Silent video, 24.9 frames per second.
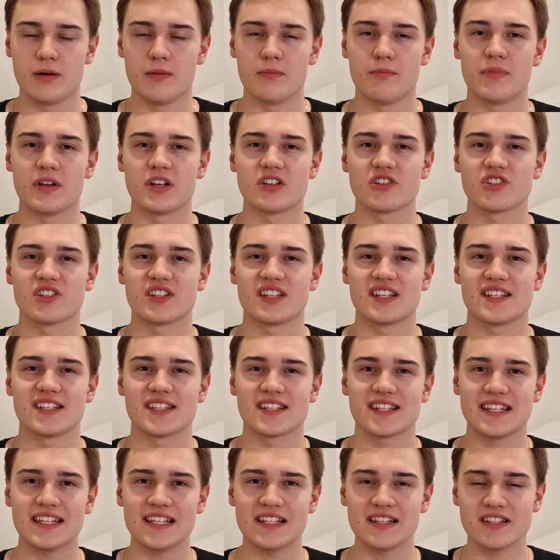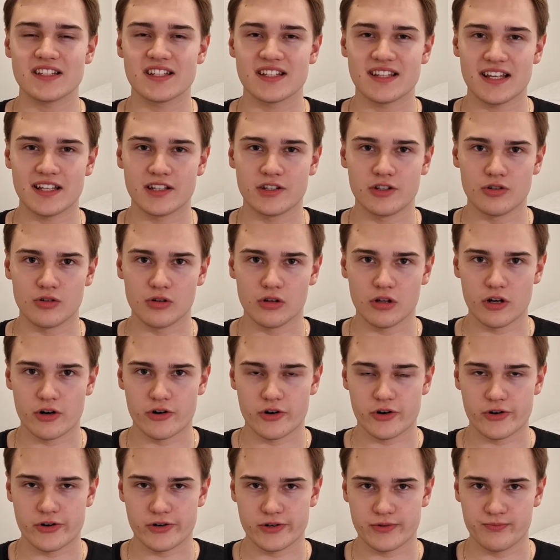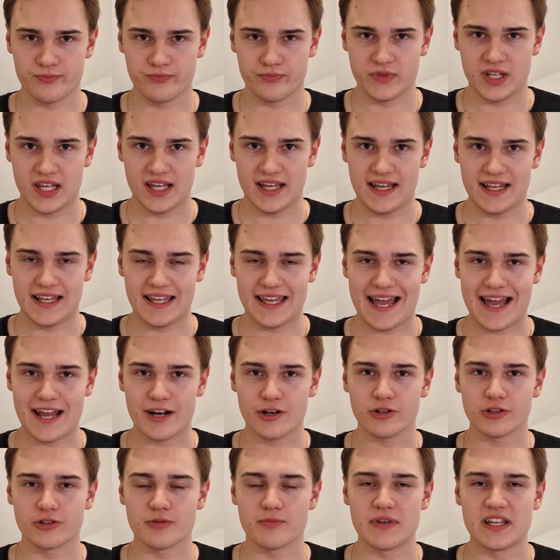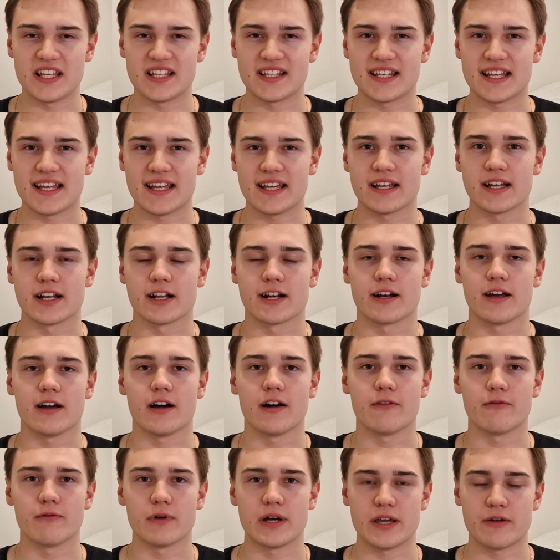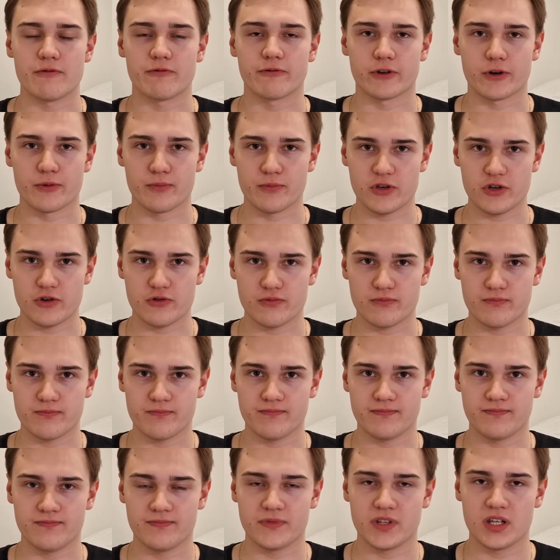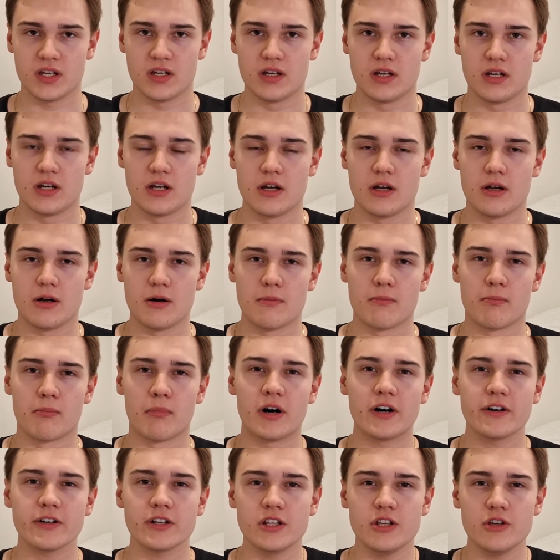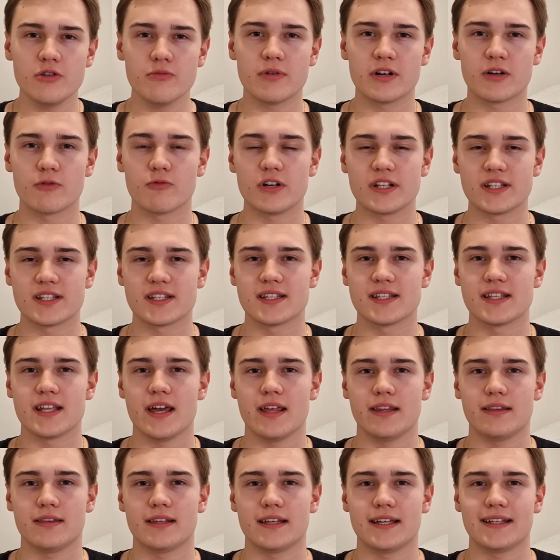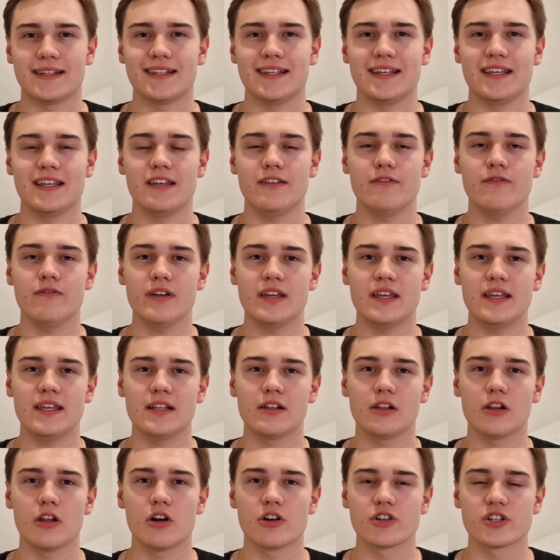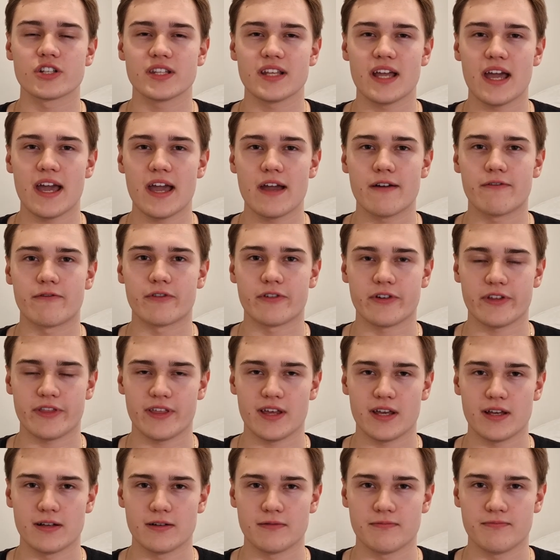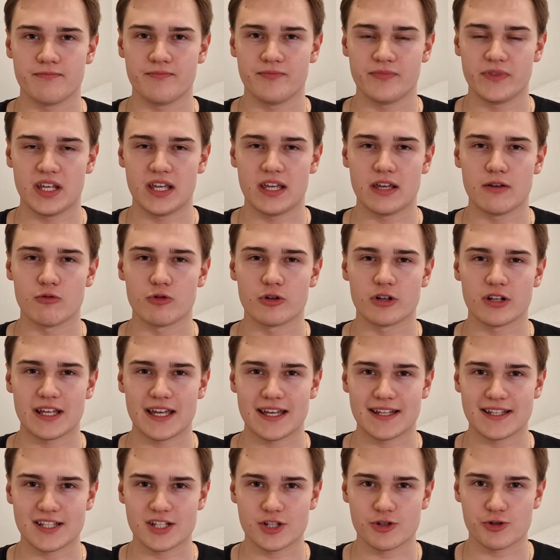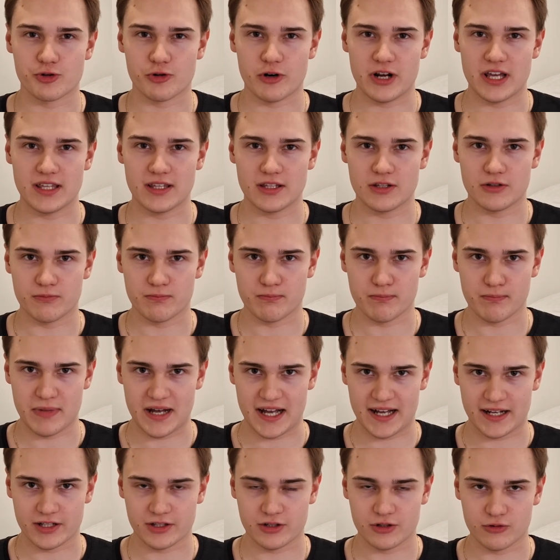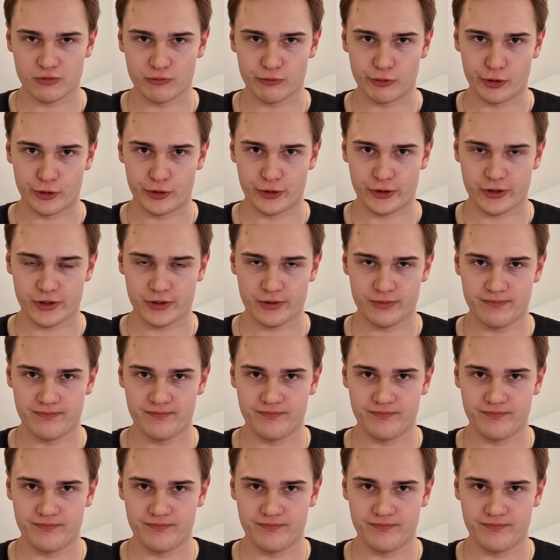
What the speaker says: Because the skills that you learn cannot be taken away from you. Mark Cuban once said that if he lost everything, he would get straight back to work.